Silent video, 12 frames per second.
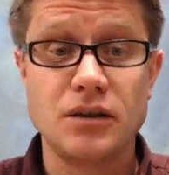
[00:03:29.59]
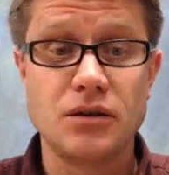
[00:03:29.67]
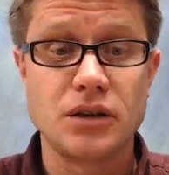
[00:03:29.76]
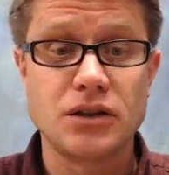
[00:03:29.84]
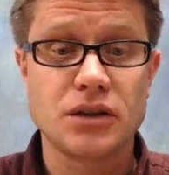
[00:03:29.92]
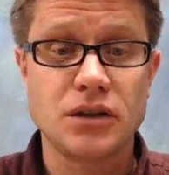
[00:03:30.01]
You
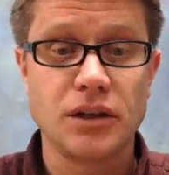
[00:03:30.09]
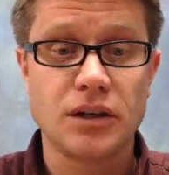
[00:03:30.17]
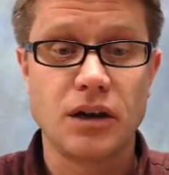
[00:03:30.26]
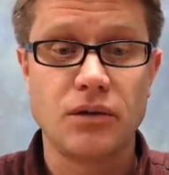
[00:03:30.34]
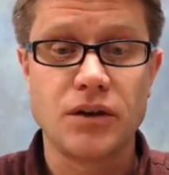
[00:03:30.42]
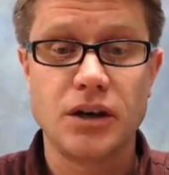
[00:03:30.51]
could just click
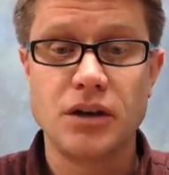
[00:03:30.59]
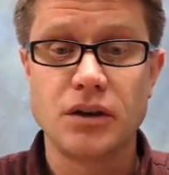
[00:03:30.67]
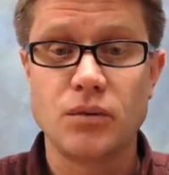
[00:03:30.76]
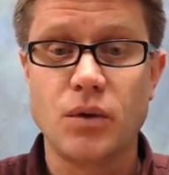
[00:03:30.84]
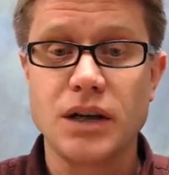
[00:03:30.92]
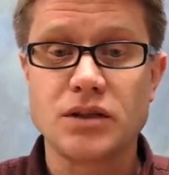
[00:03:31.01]
over here
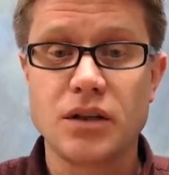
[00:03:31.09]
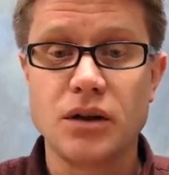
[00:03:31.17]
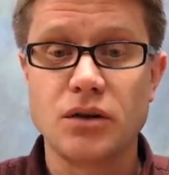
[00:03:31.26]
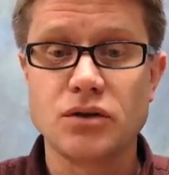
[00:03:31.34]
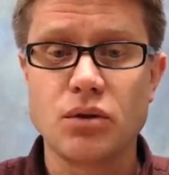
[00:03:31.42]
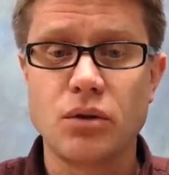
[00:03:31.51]
and watch those.